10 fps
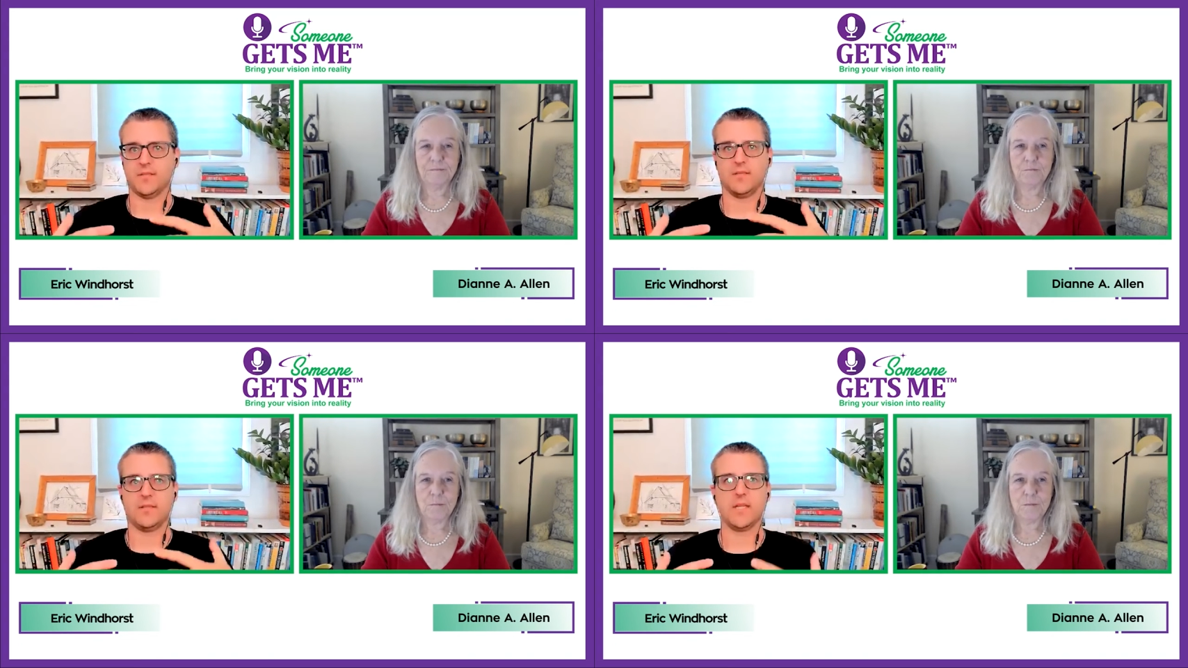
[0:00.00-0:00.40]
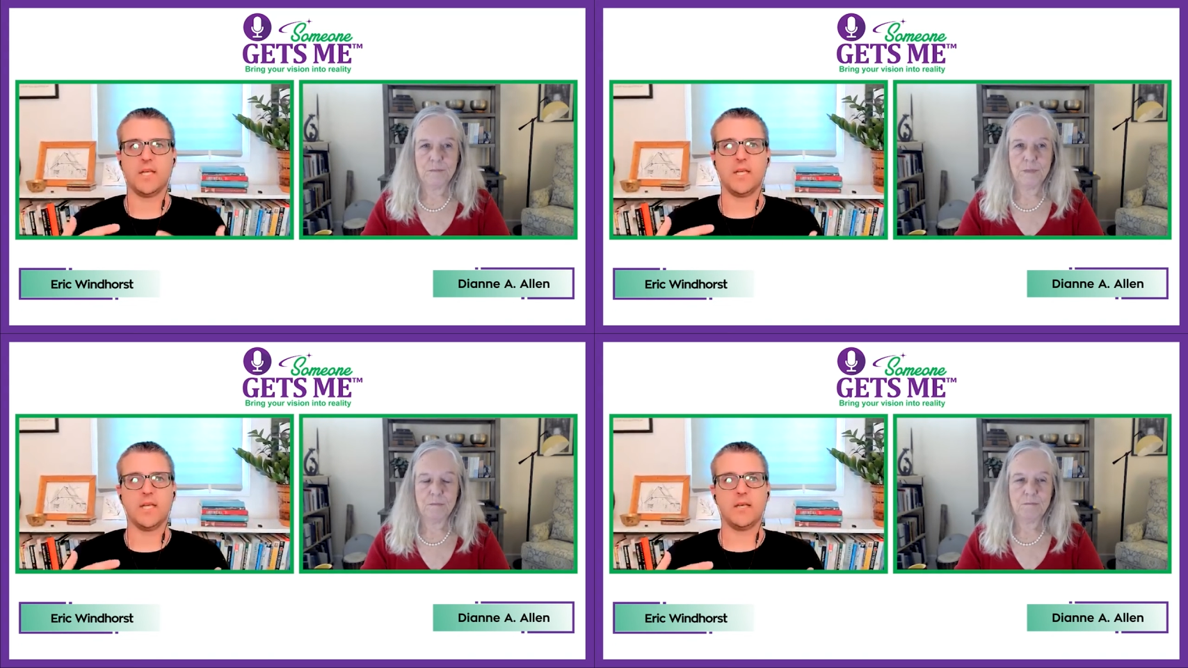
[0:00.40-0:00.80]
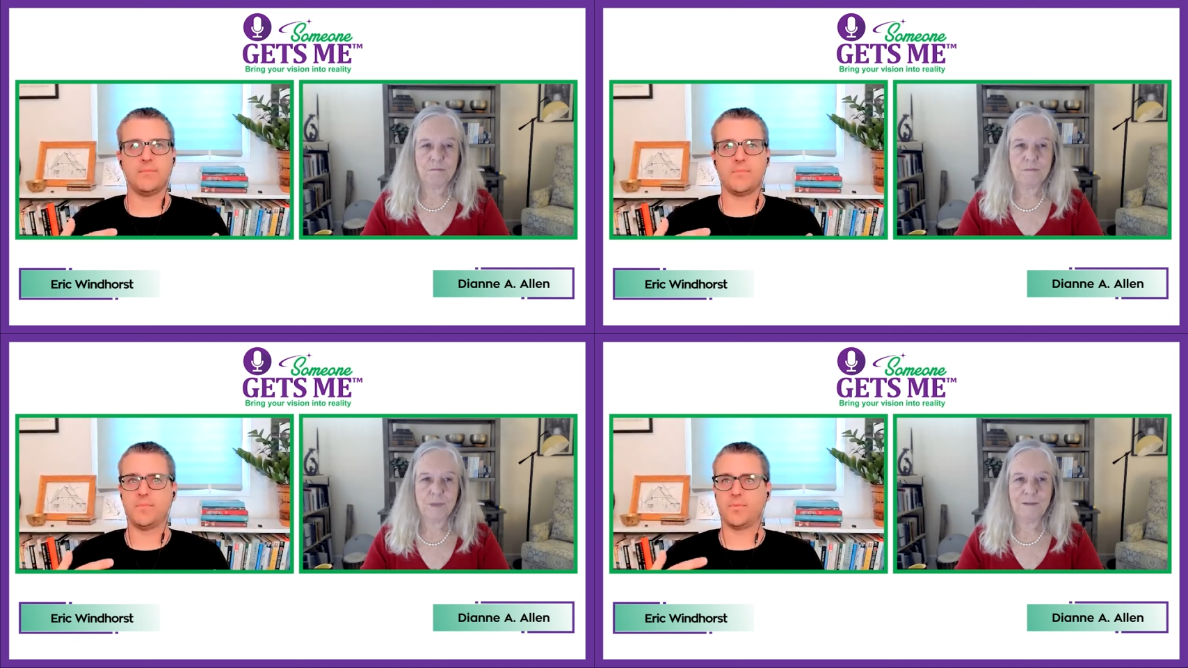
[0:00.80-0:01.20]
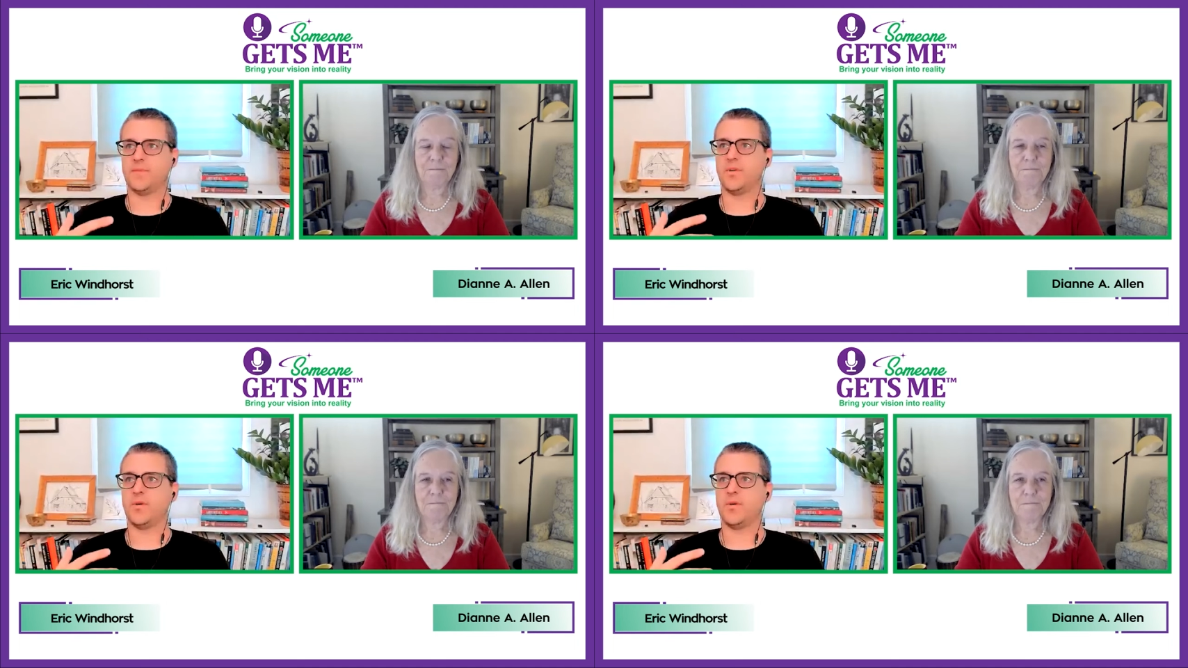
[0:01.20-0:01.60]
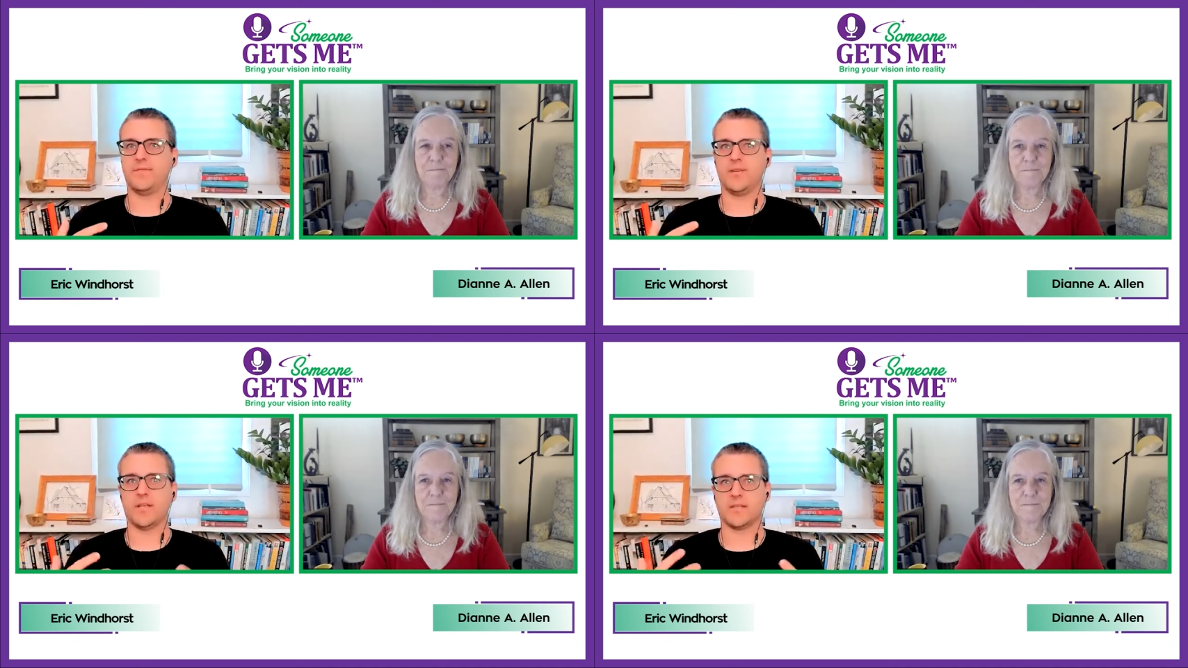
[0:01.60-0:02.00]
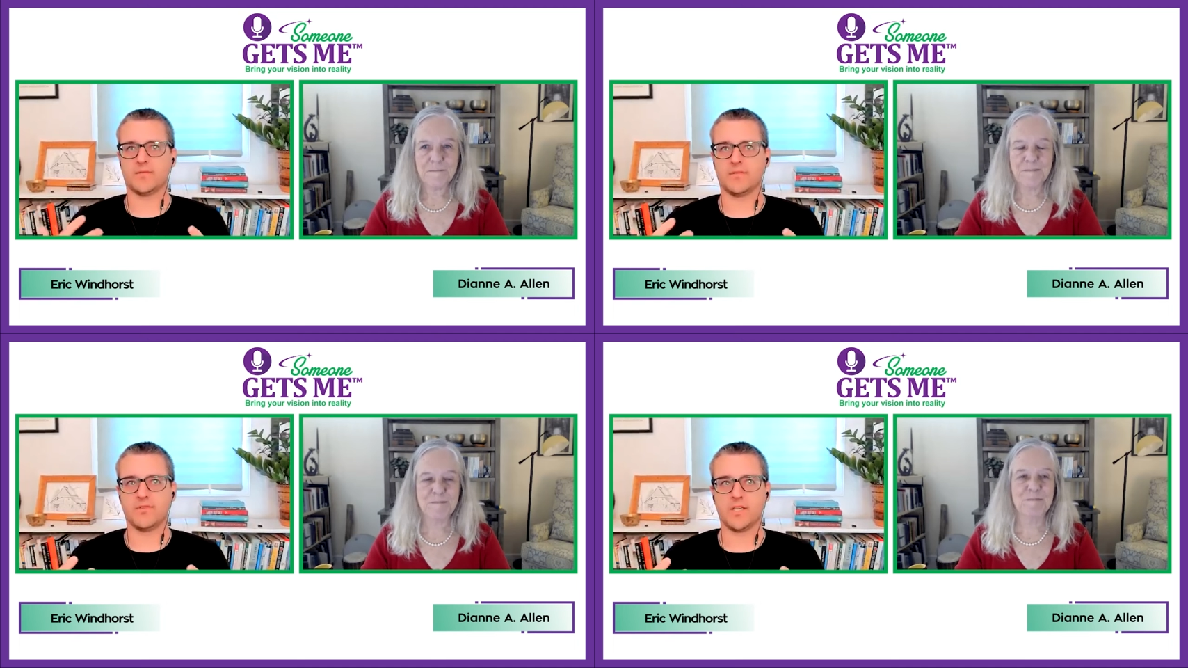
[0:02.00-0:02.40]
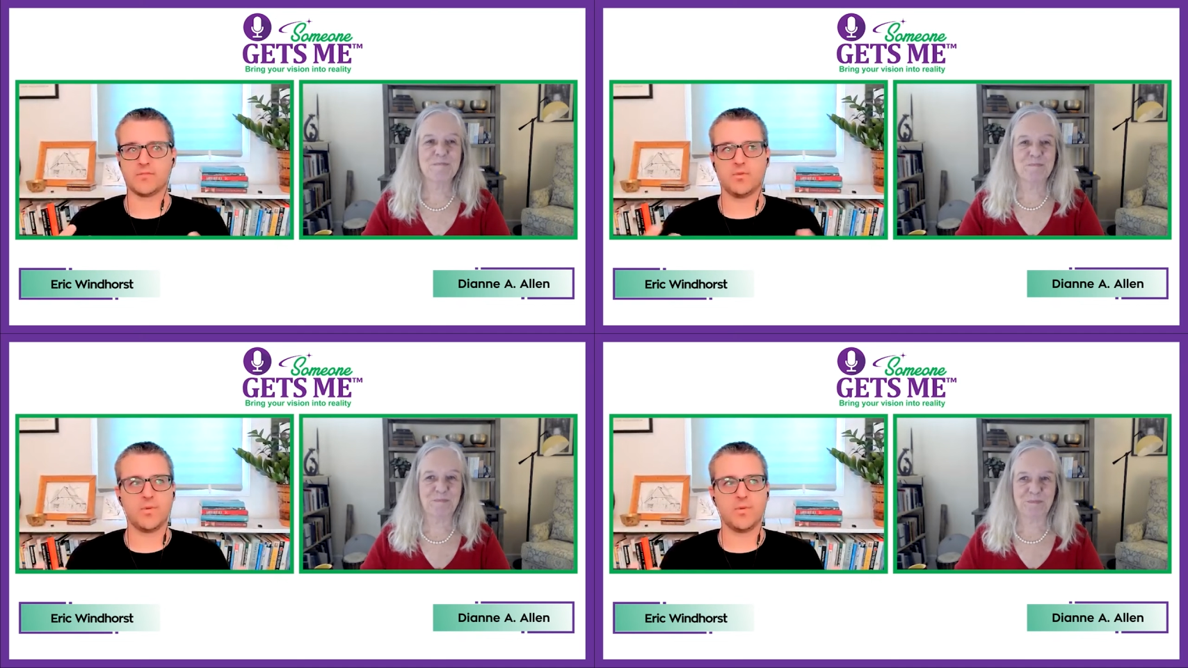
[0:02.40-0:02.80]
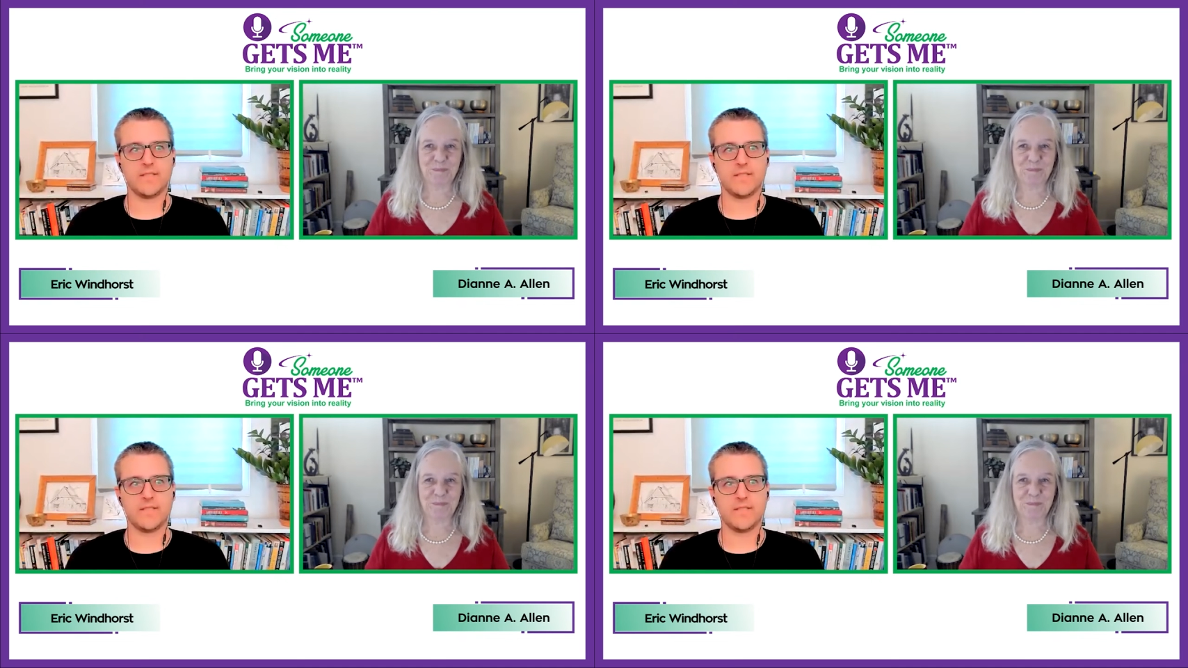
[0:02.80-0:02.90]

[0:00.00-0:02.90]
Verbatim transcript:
Speaker 1: are coming about and people come away feeling refreshed.